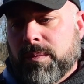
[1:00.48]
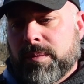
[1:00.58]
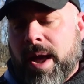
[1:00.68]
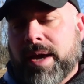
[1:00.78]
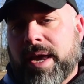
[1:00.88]

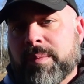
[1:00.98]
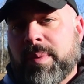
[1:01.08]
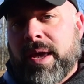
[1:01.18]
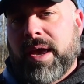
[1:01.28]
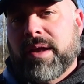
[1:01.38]
not getting
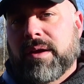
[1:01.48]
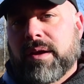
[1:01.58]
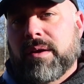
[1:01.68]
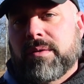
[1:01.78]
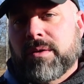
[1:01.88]
paid.
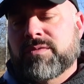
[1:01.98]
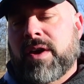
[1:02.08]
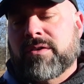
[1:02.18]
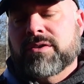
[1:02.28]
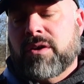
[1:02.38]
Uh, those
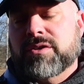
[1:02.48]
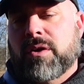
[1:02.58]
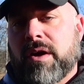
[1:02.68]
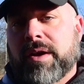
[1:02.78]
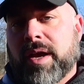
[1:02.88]
veterans
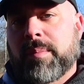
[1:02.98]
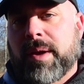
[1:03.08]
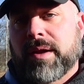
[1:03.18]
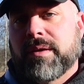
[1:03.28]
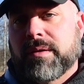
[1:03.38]
also aren't getting
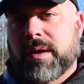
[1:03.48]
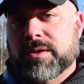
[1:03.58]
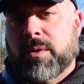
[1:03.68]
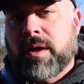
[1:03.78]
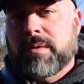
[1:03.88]
paid
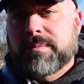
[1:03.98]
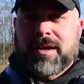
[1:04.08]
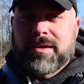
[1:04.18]
as well.